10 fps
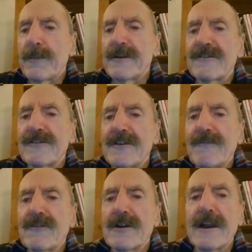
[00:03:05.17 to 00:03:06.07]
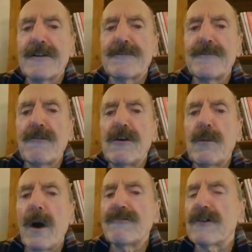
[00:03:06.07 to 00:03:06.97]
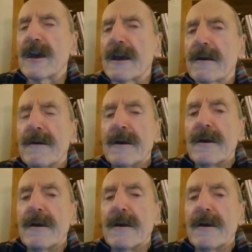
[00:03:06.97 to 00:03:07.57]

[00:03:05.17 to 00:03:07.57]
but it's nevertheless very worrying